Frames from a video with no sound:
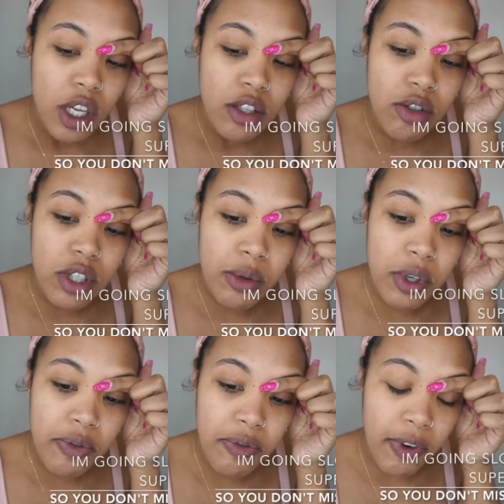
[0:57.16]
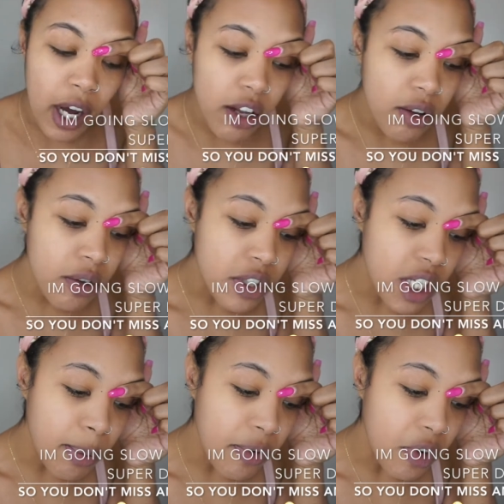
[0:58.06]
So you just want to follow the
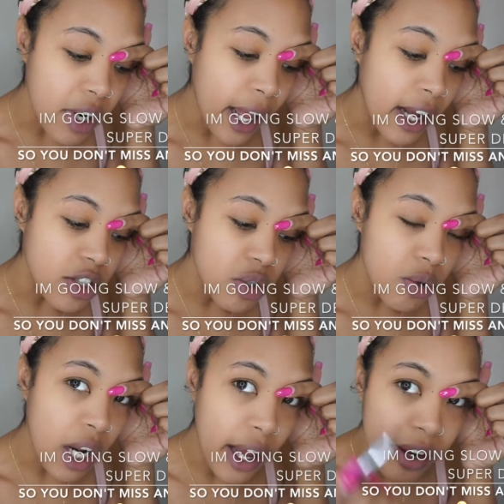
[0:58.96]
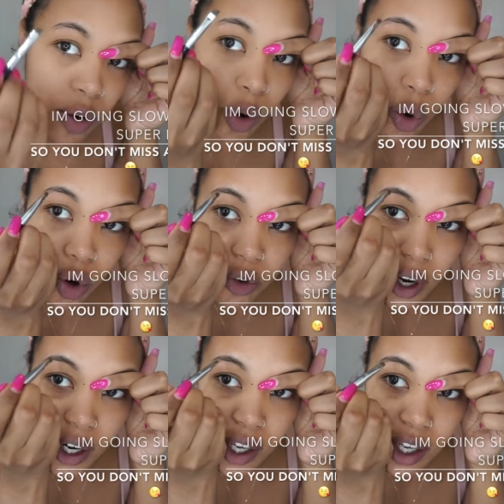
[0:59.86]
shape of your natural line
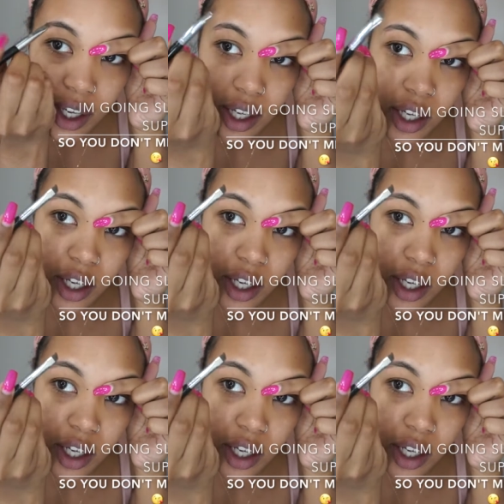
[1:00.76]
already.